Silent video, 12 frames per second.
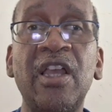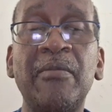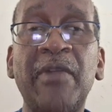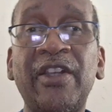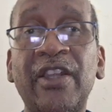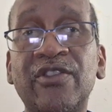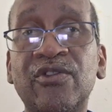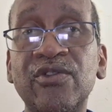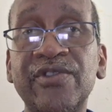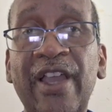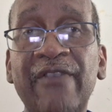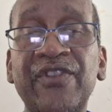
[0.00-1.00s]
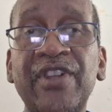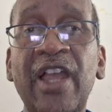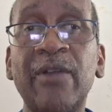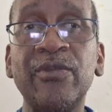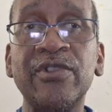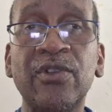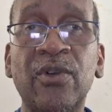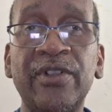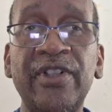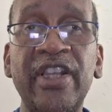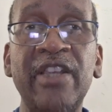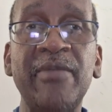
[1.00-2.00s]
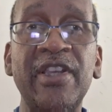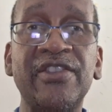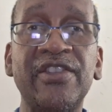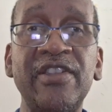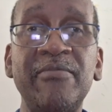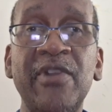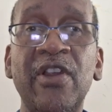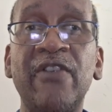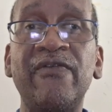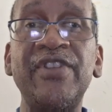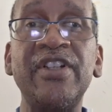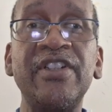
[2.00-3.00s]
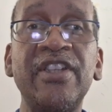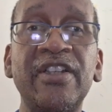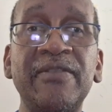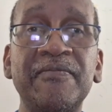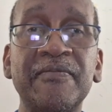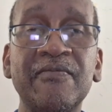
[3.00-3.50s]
My next cruise after that was on the MSC Meraviglia.